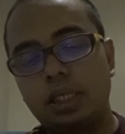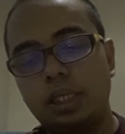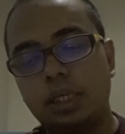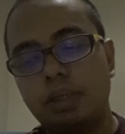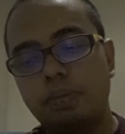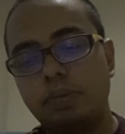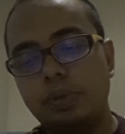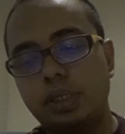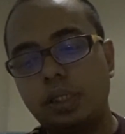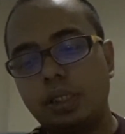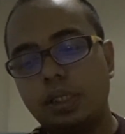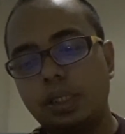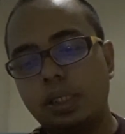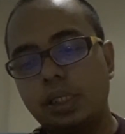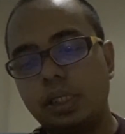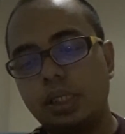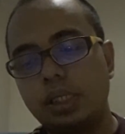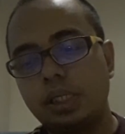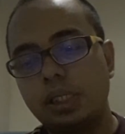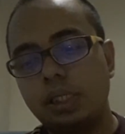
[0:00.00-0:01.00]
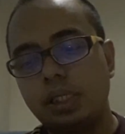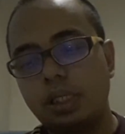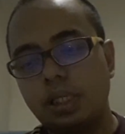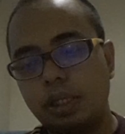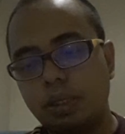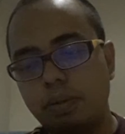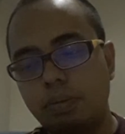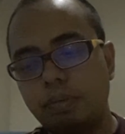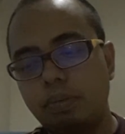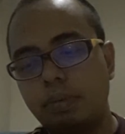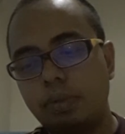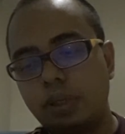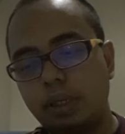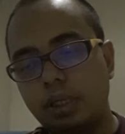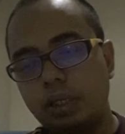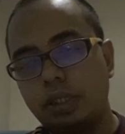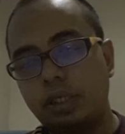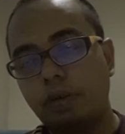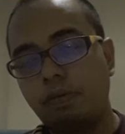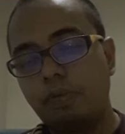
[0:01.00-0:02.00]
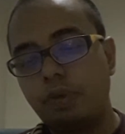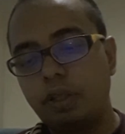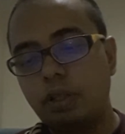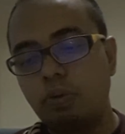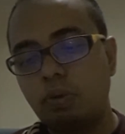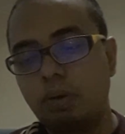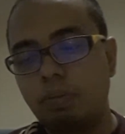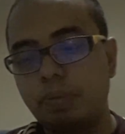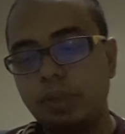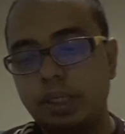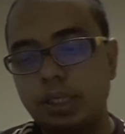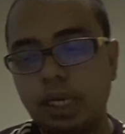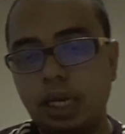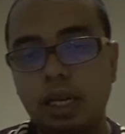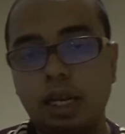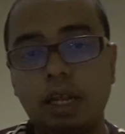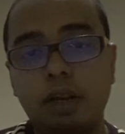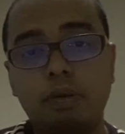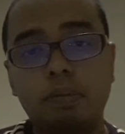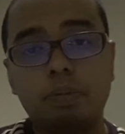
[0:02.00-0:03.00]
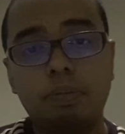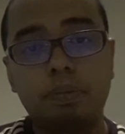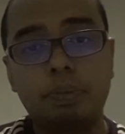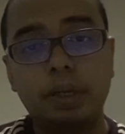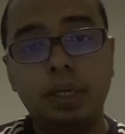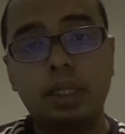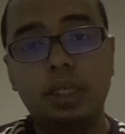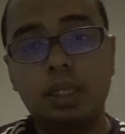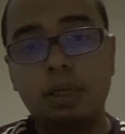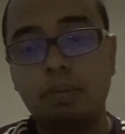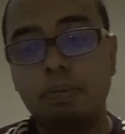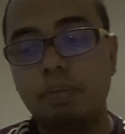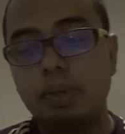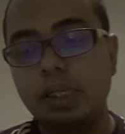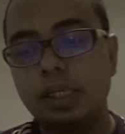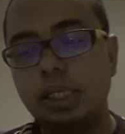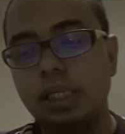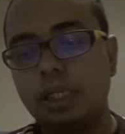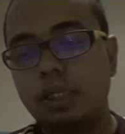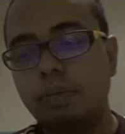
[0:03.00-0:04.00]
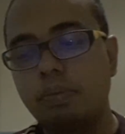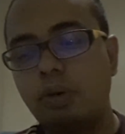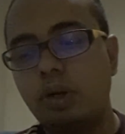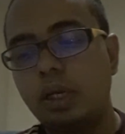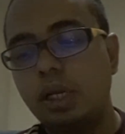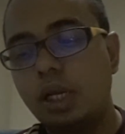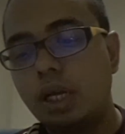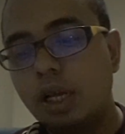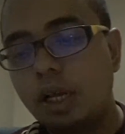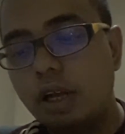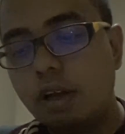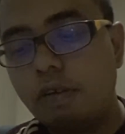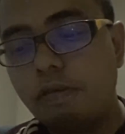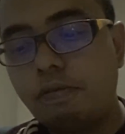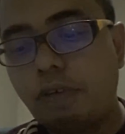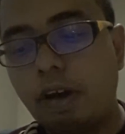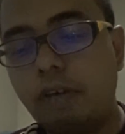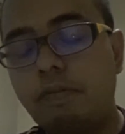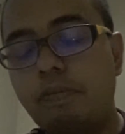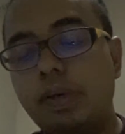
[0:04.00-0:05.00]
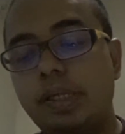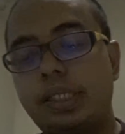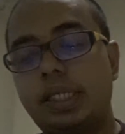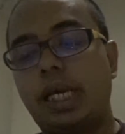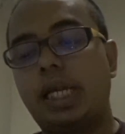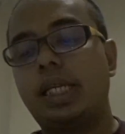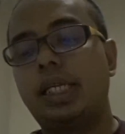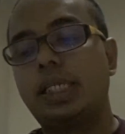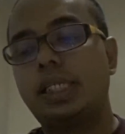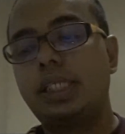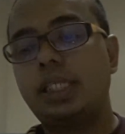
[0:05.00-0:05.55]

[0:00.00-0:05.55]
Term is term 71%, and preterm birth is about 5%.